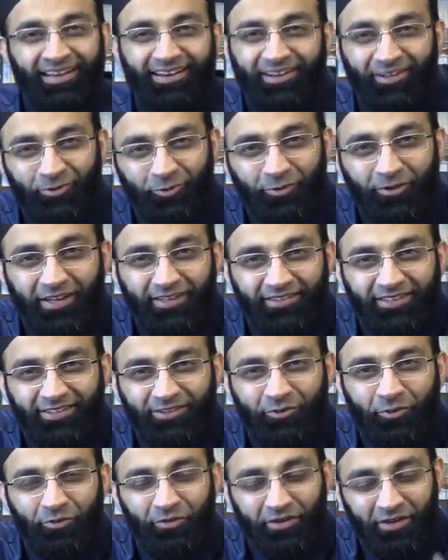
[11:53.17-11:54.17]
Rasulullah
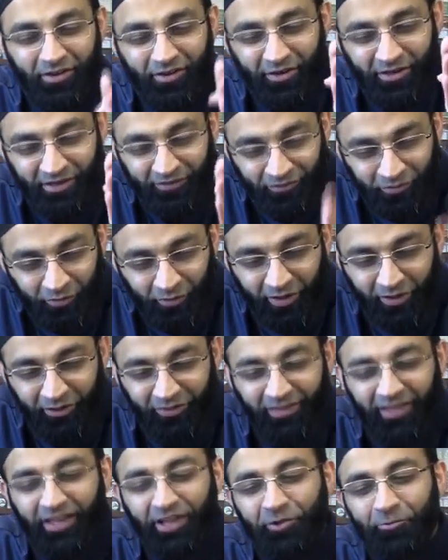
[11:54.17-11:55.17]
says no. If you are
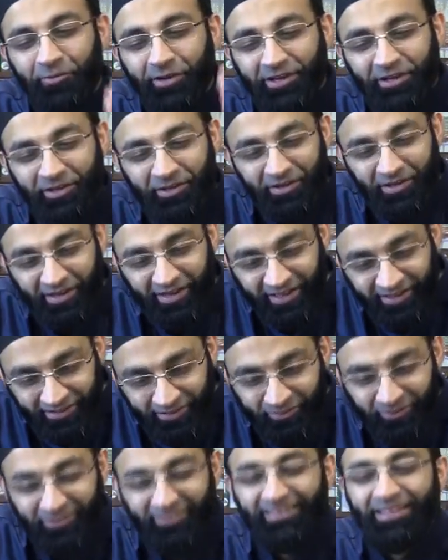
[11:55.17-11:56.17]
on that bed as
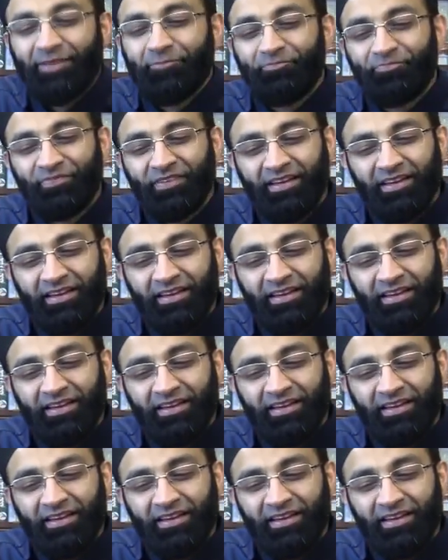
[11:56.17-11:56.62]
a Muslim